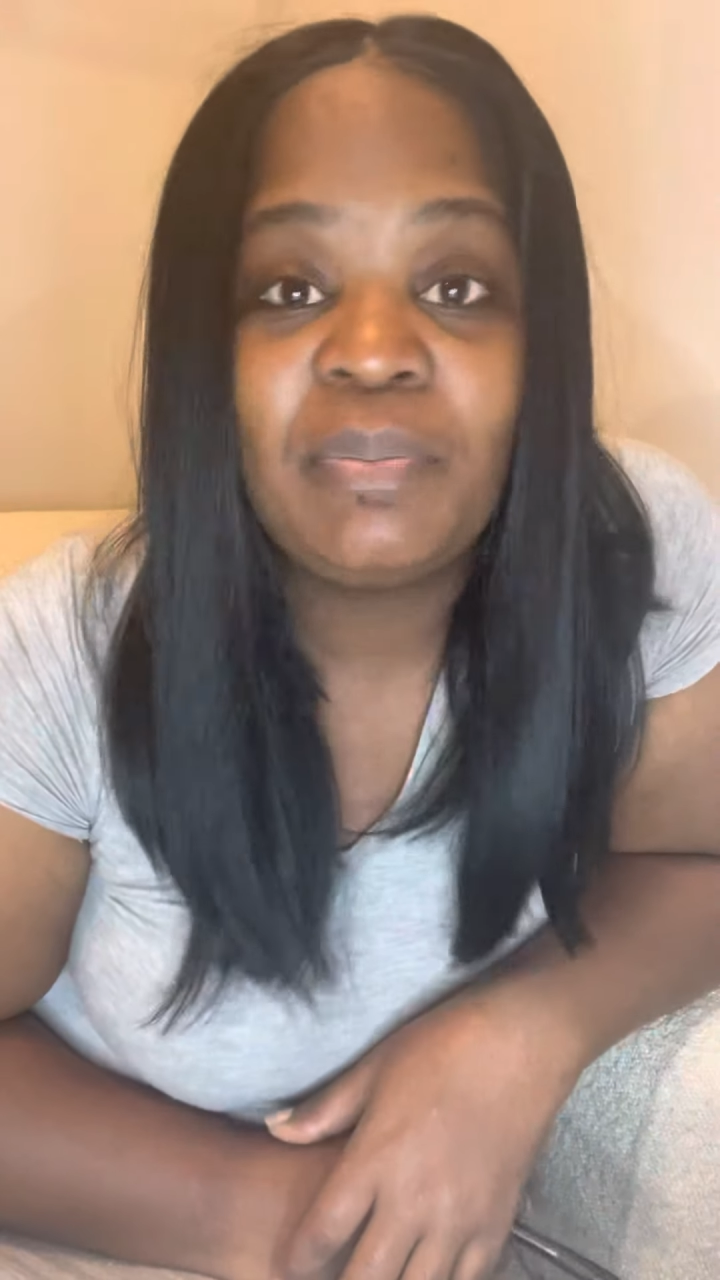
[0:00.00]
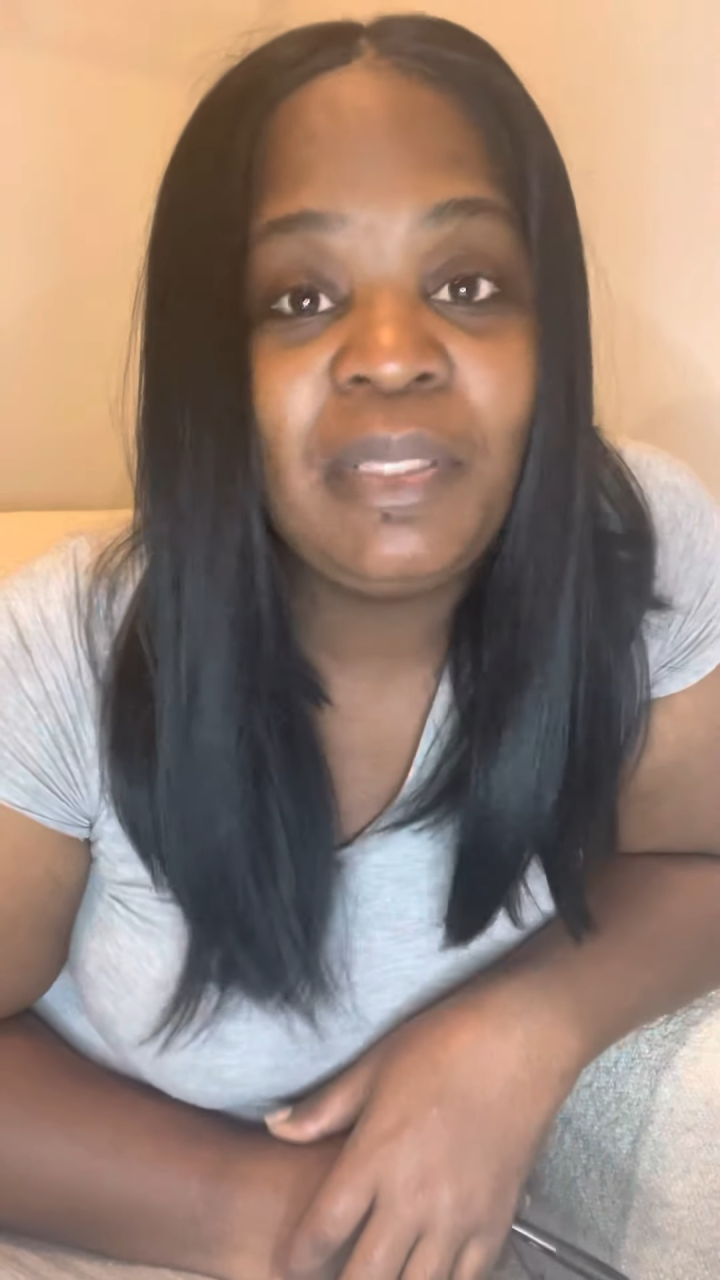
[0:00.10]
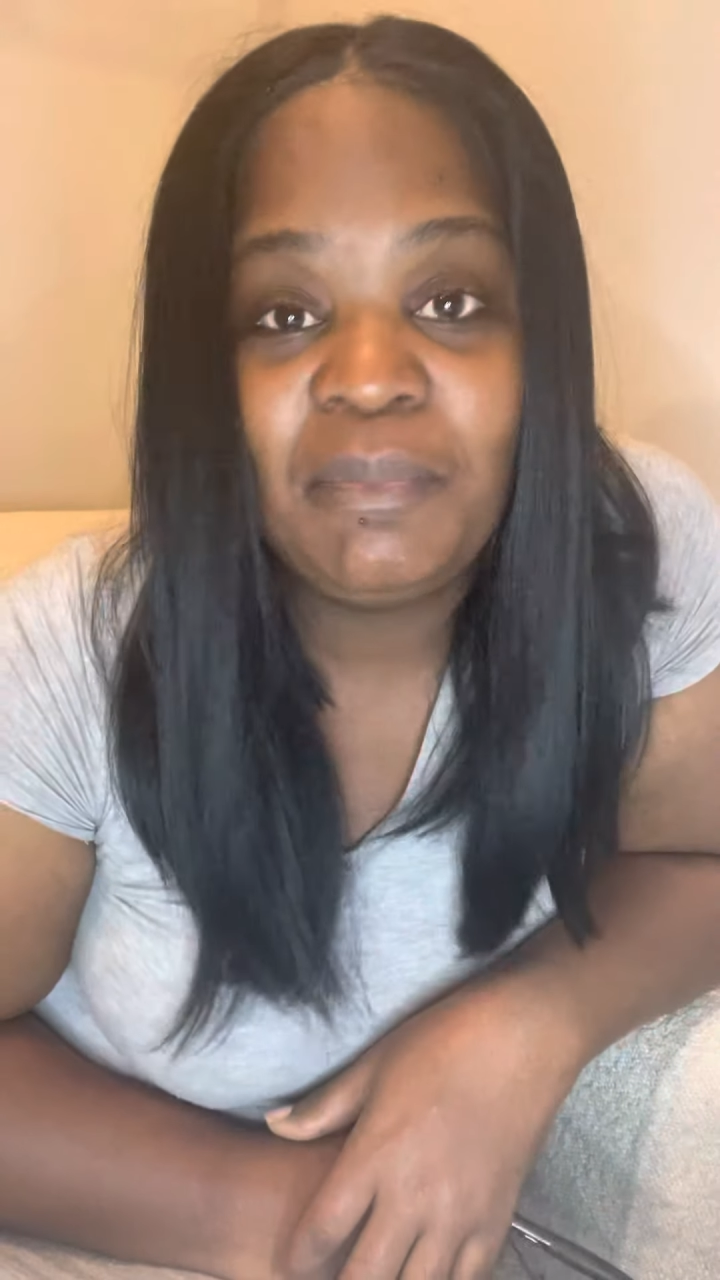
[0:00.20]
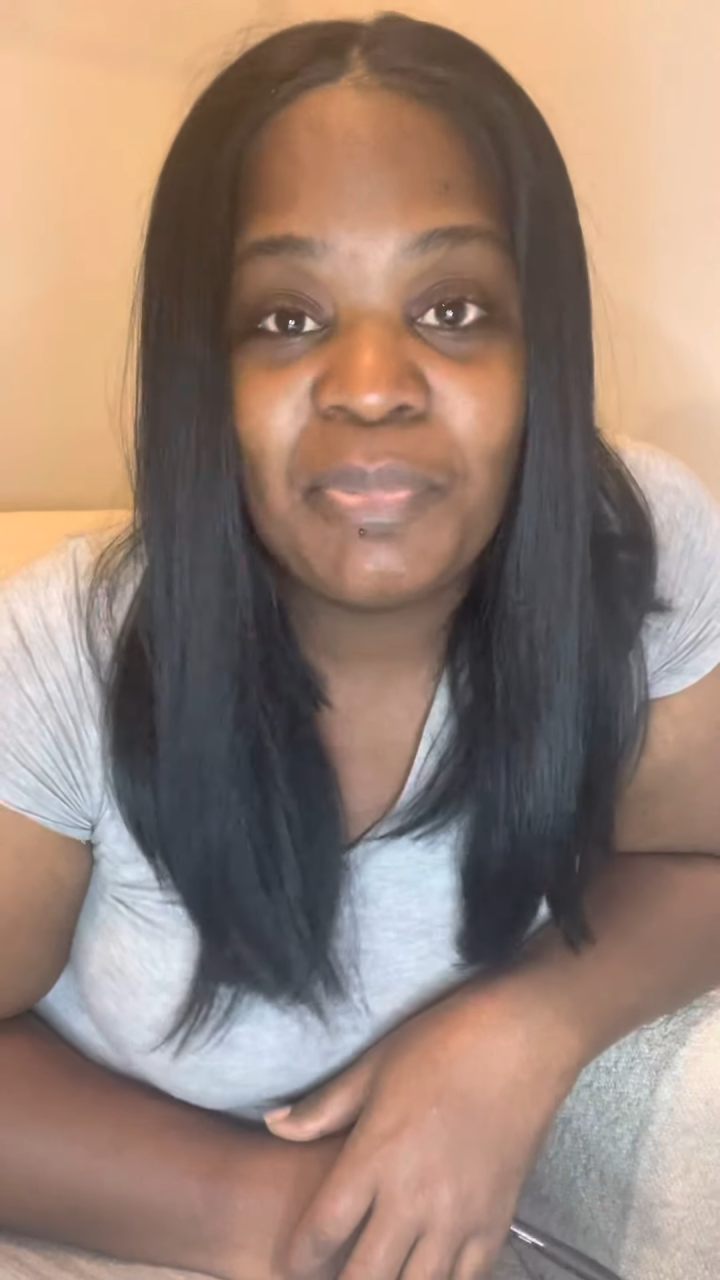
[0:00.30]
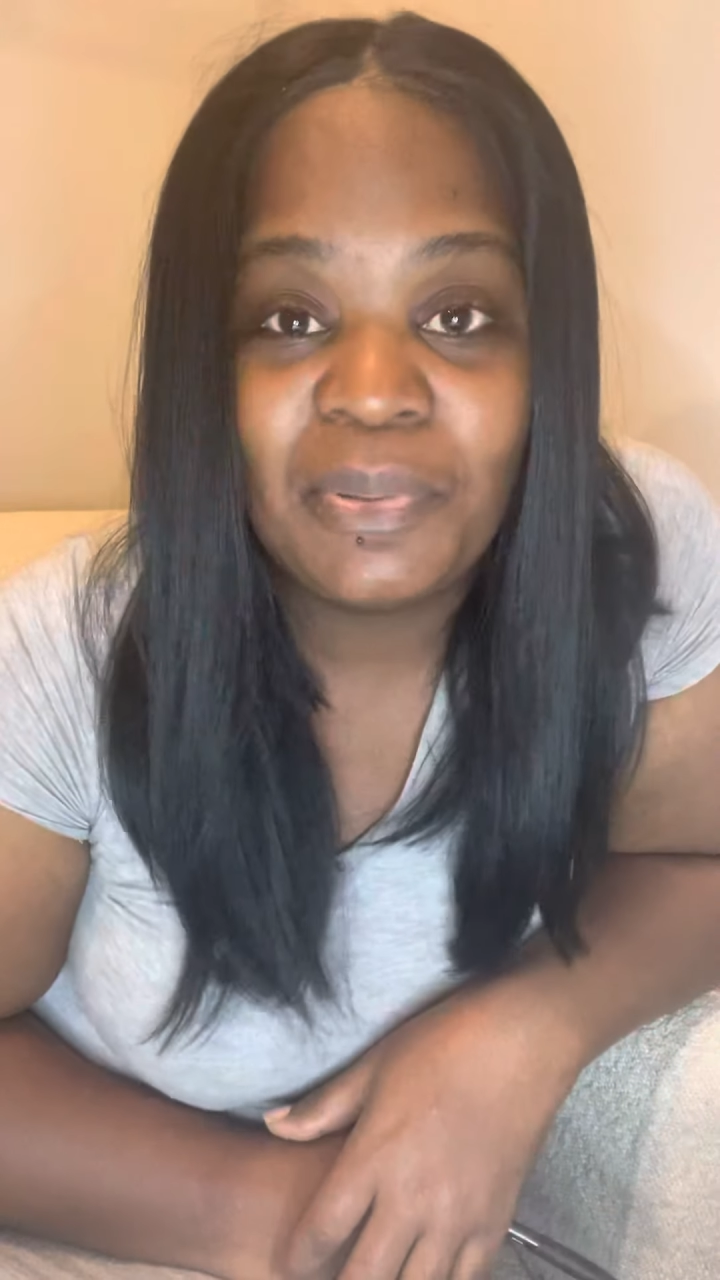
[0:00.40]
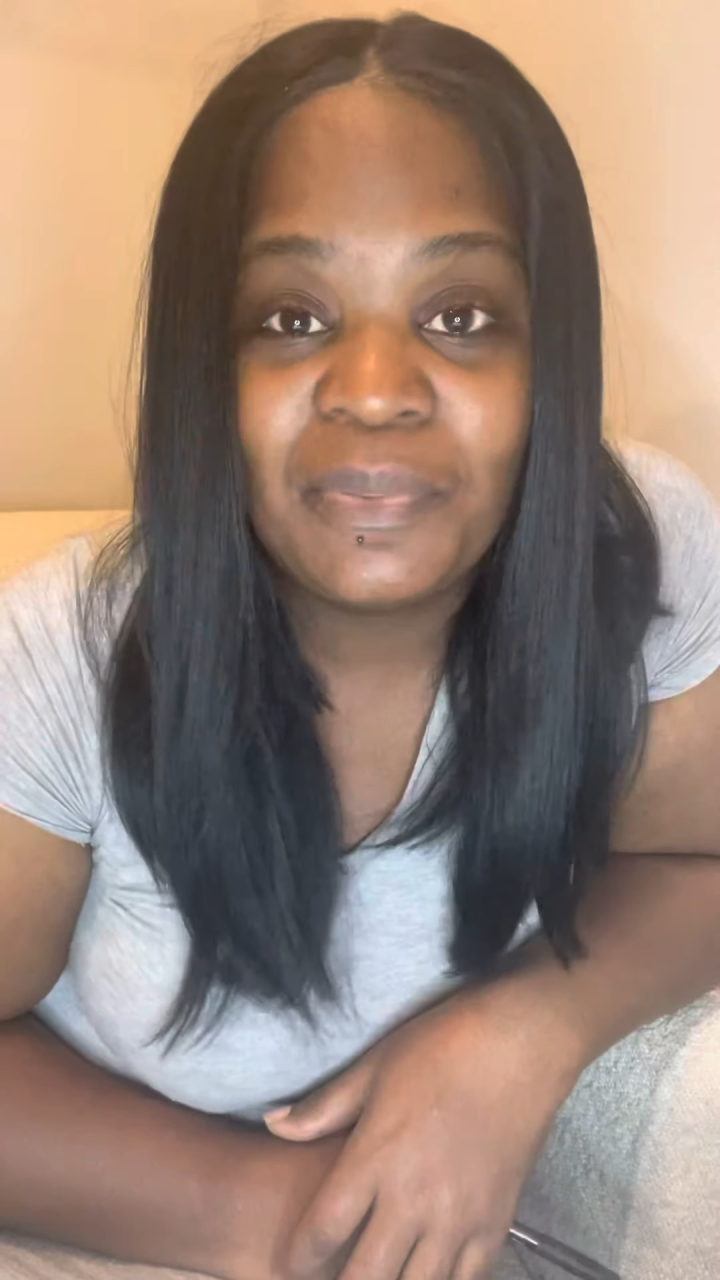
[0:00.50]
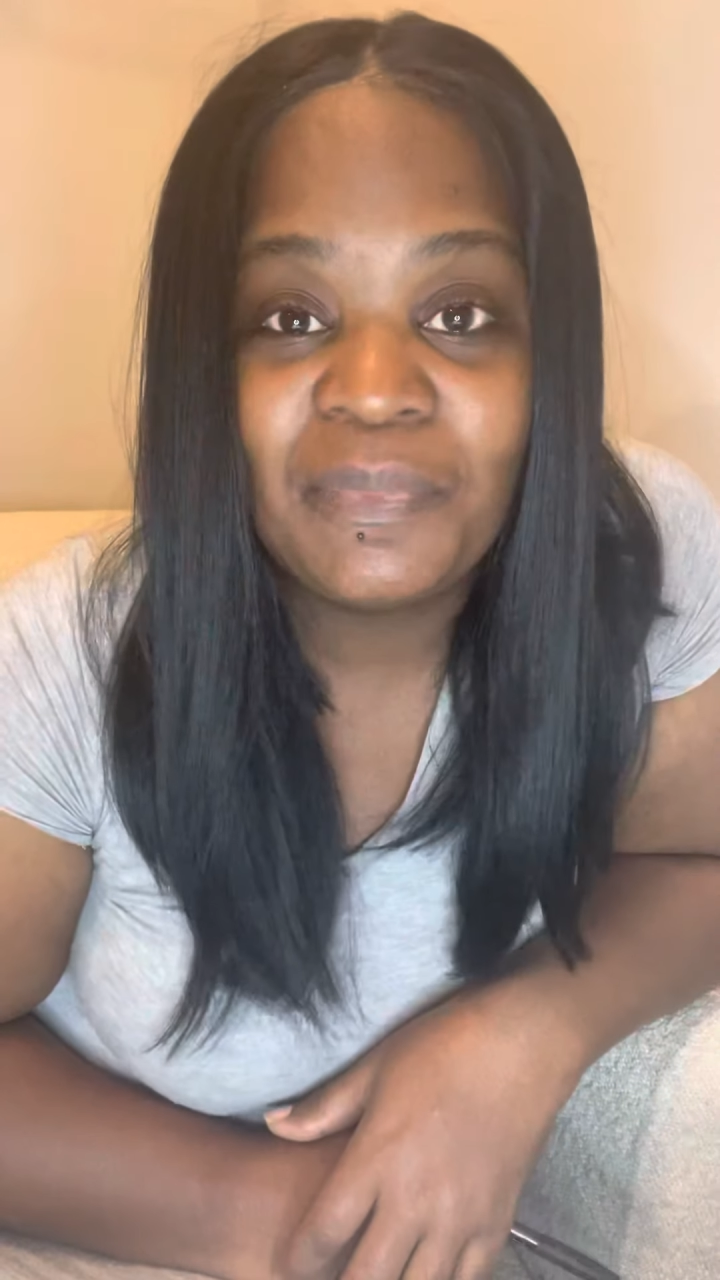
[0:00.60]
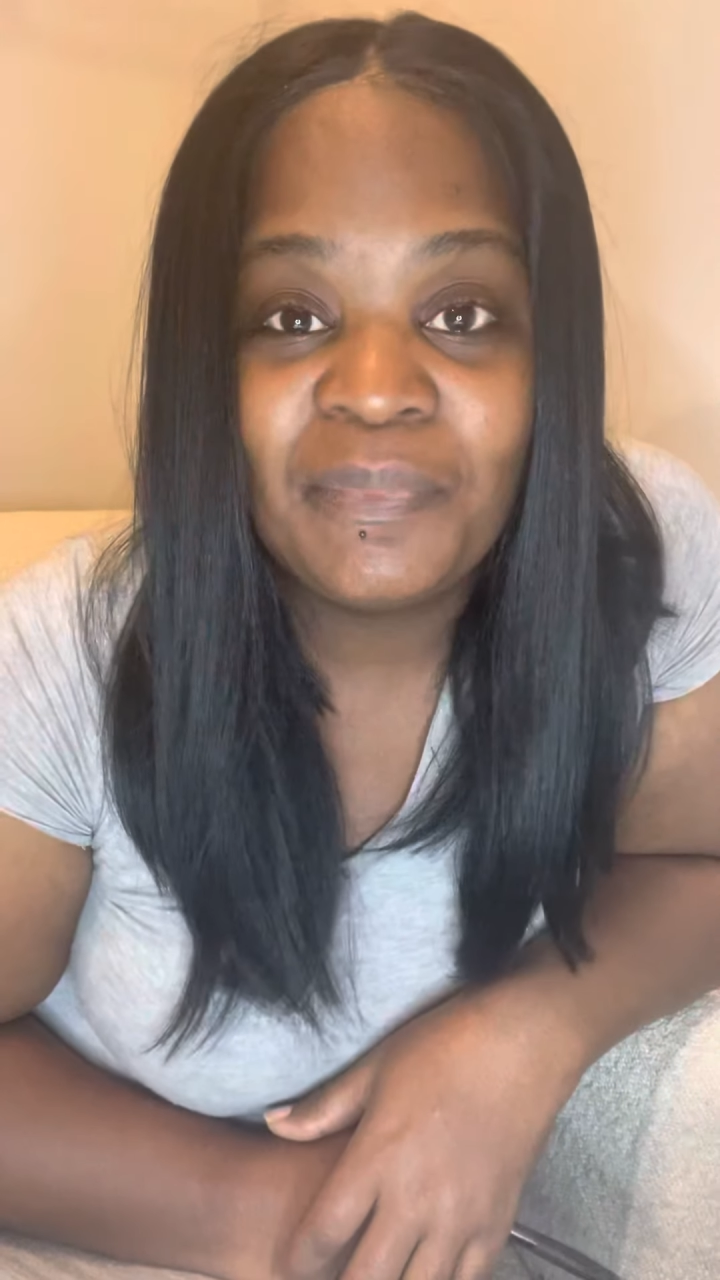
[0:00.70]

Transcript: people.